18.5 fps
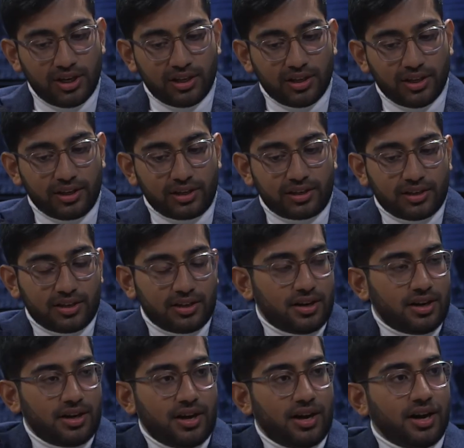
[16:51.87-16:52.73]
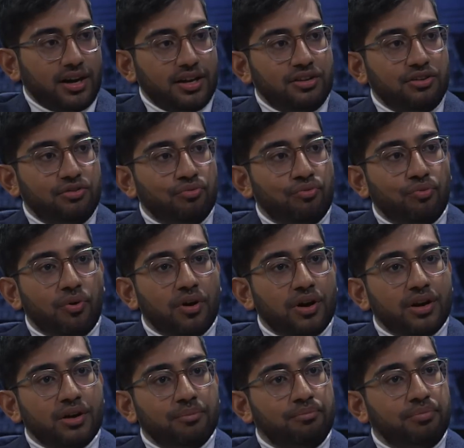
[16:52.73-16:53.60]
Like, you
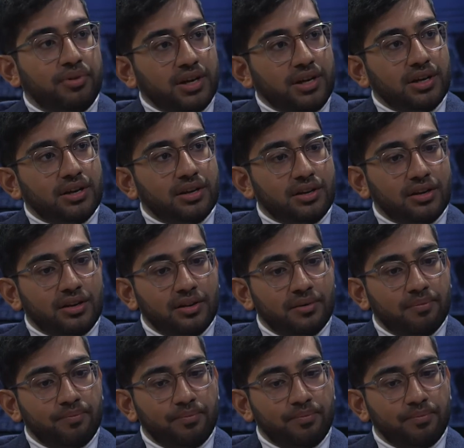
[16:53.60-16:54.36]
want to bring in